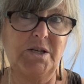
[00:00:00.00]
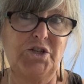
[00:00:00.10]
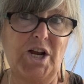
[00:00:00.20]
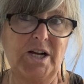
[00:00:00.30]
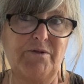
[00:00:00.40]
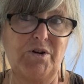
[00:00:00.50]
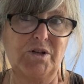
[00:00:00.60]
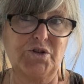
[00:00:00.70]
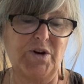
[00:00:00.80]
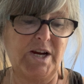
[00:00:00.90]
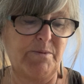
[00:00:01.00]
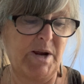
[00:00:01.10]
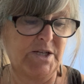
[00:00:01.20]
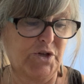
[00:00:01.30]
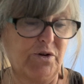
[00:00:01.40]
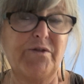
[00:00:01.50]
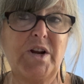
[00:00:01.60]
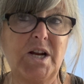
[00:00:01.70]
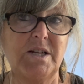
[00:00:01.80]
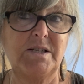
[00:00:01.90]
Jack of all trade, Master of
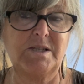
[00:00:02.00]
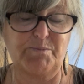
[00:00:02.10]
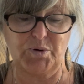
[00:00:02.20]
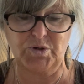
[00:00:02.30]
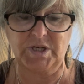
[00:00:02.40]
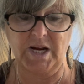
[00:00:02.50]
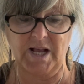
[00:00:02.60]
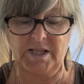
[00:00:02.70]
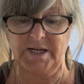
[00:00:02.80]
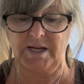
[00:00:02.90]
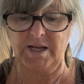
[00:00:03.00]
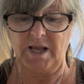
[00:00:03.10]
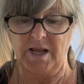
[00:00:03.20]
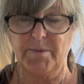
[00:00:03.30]
none's personality,